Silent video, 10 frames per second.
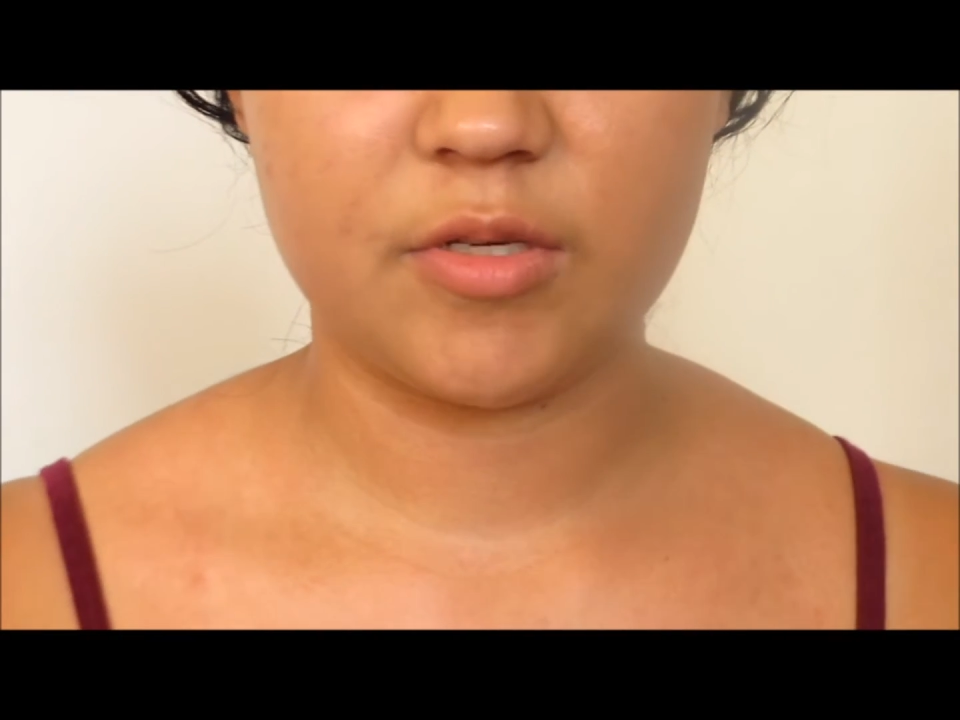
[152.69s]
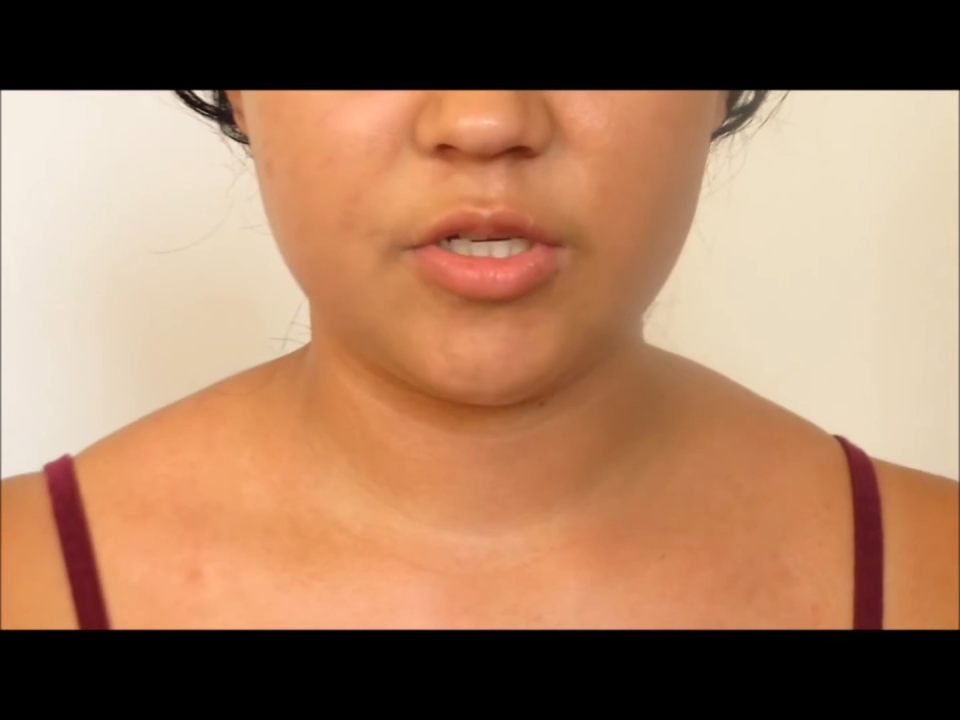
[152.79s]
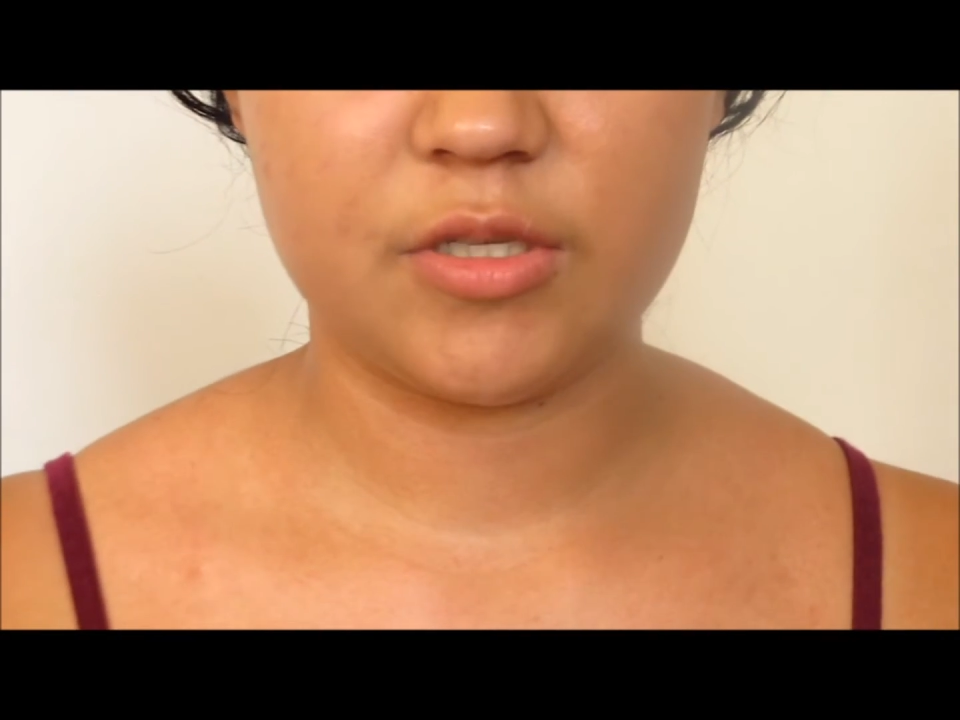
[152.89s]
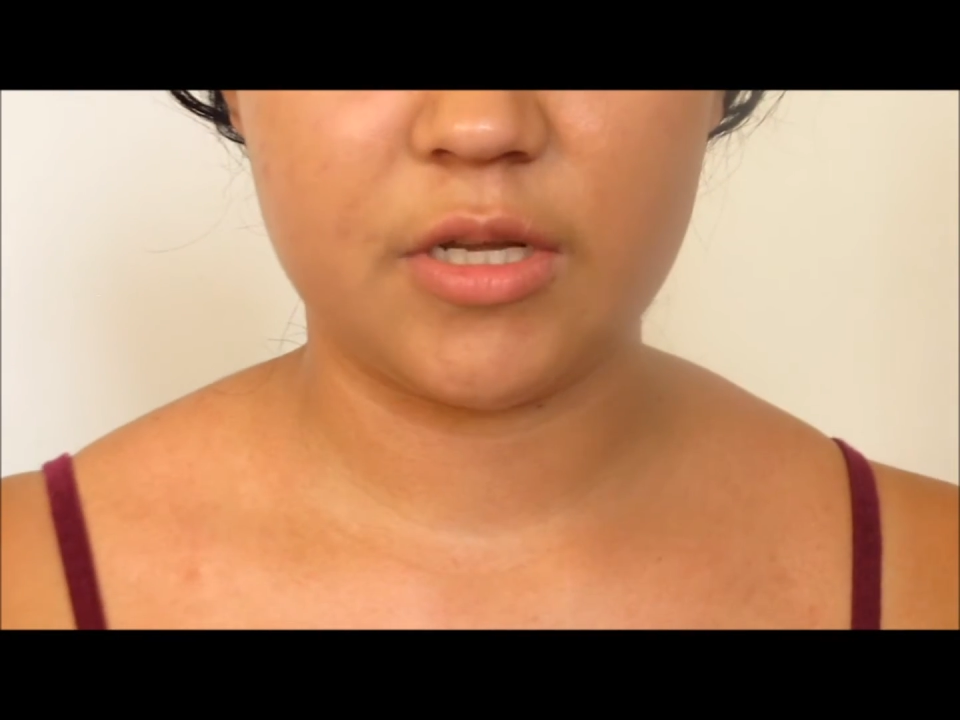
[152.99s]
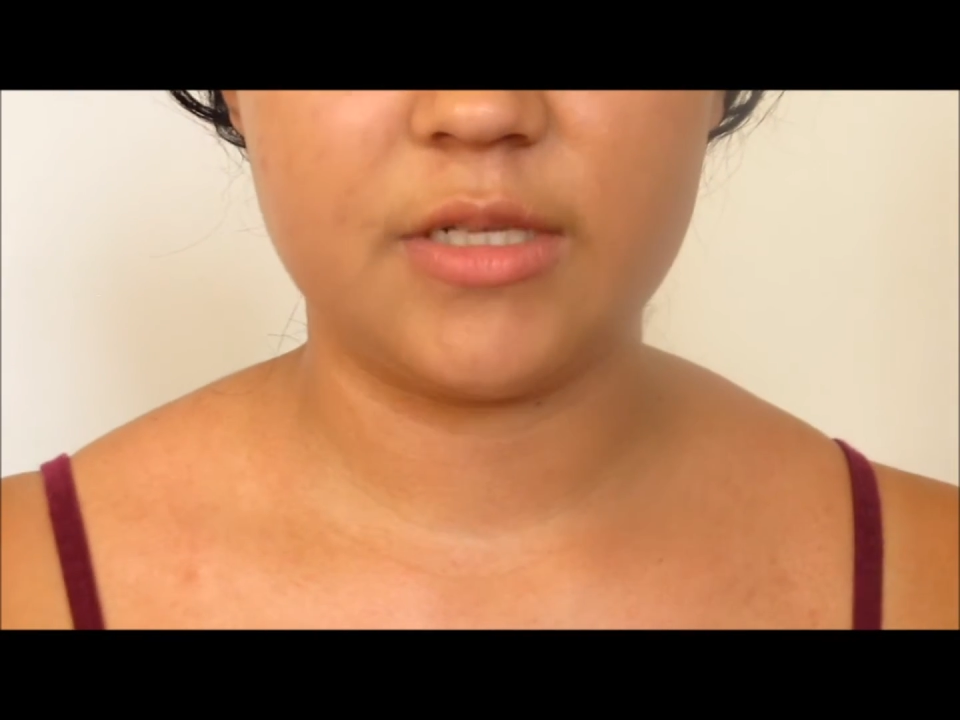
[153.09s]

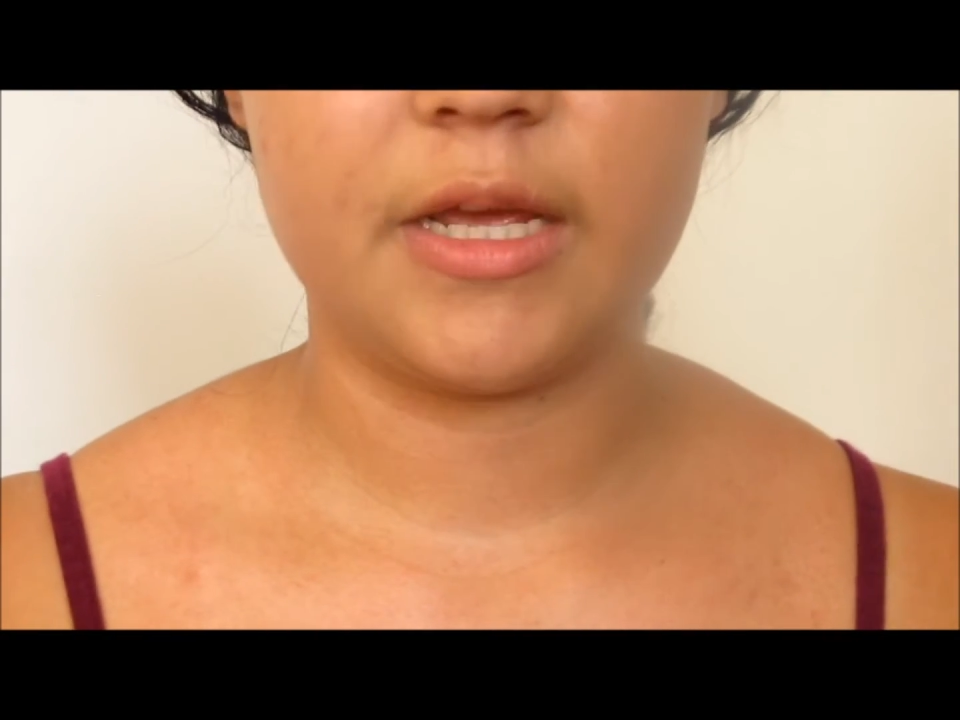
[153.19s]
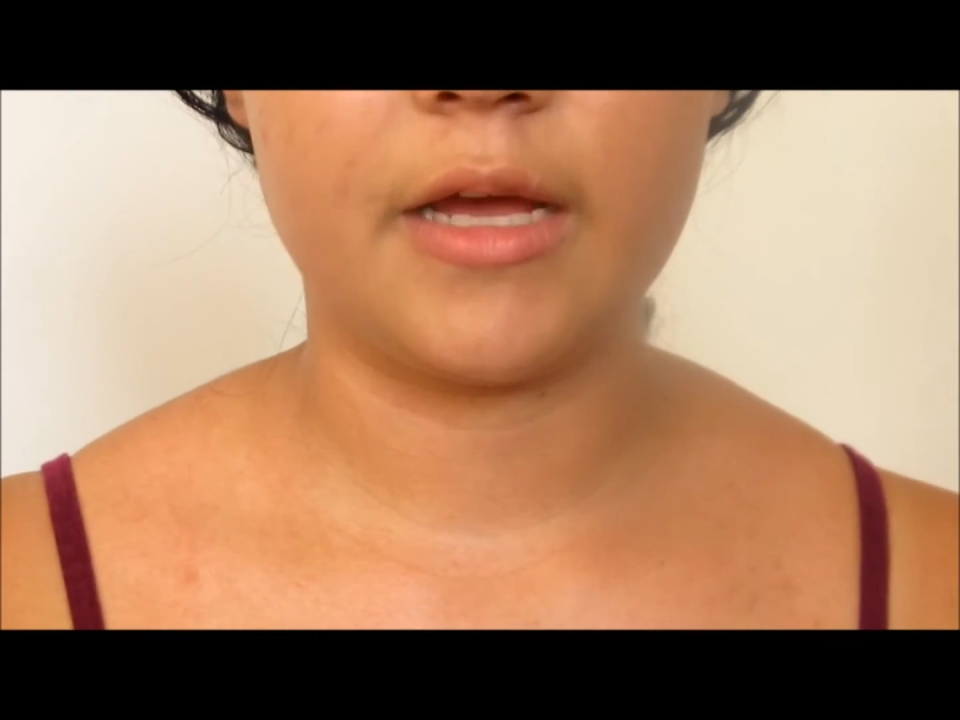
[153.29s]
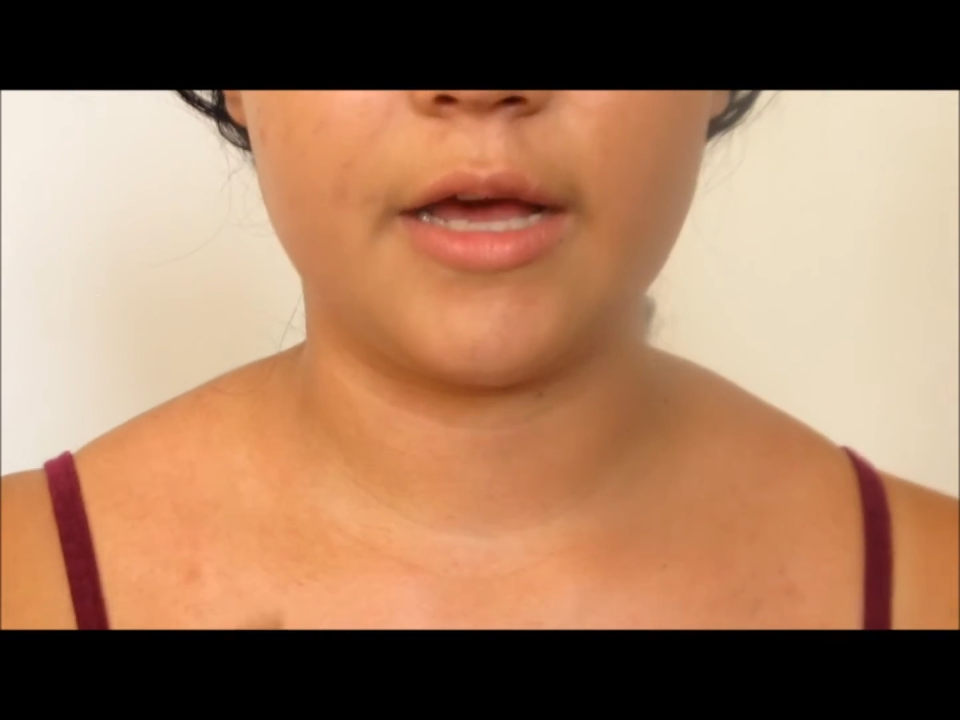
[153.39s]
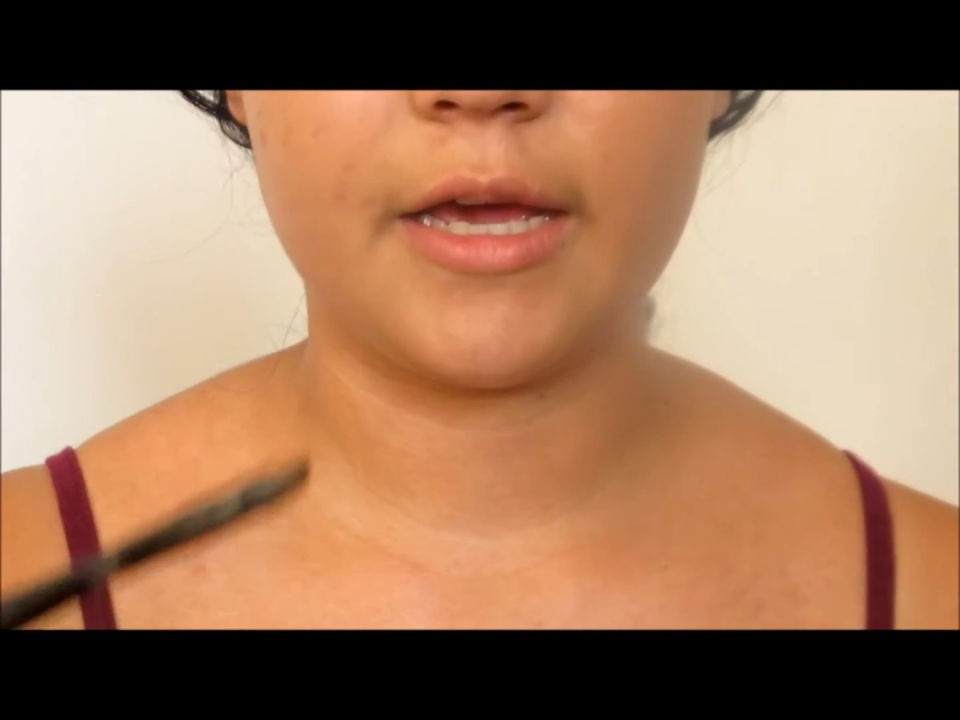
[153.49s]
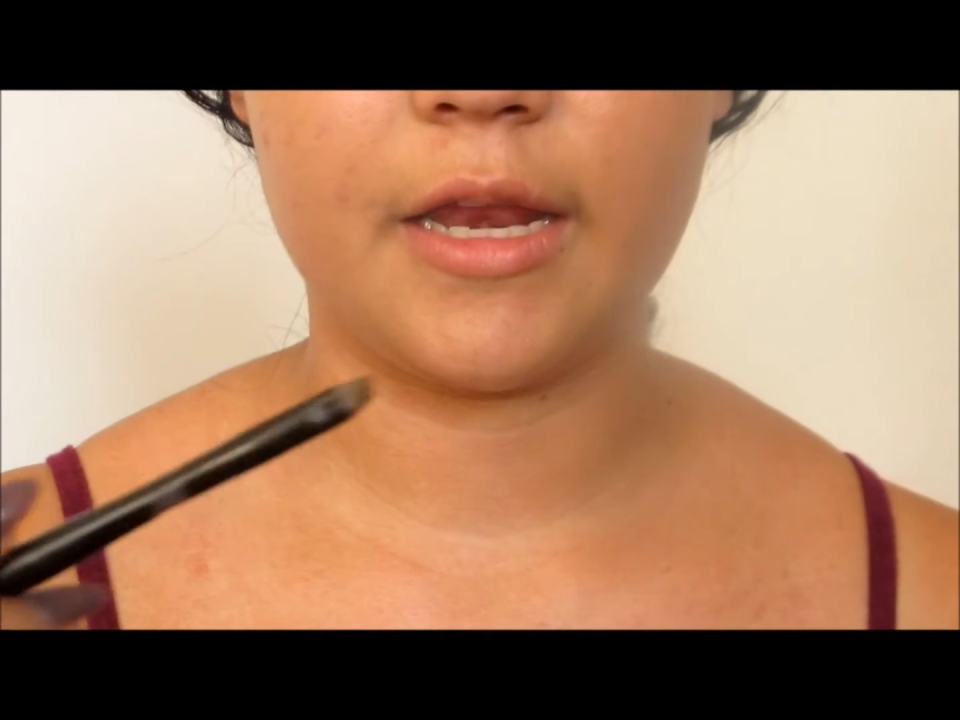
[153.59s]
just going to
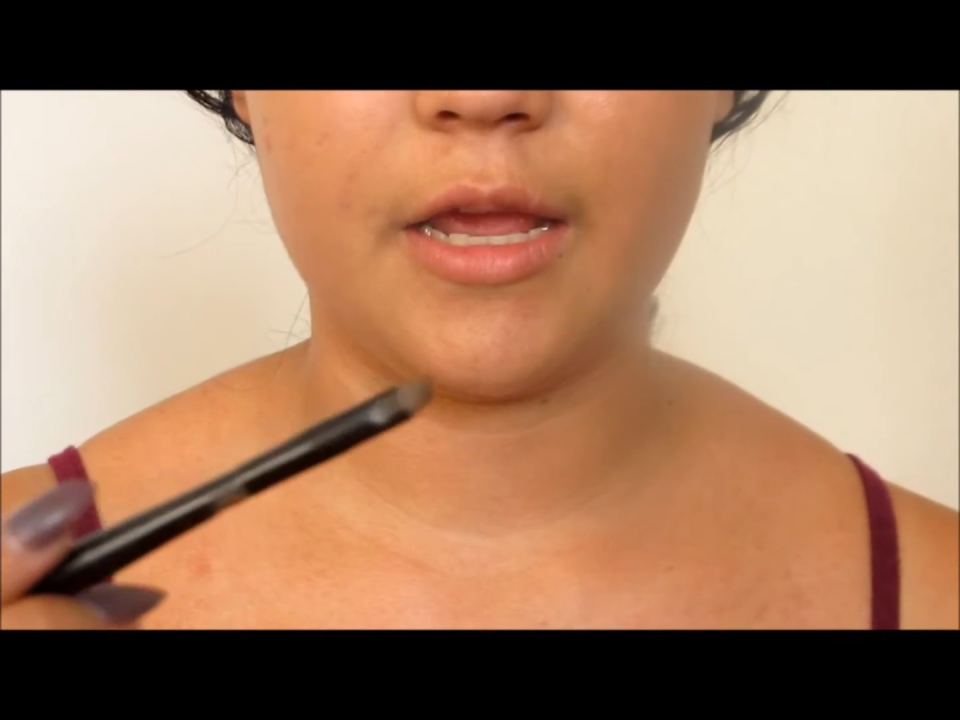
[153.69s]
take an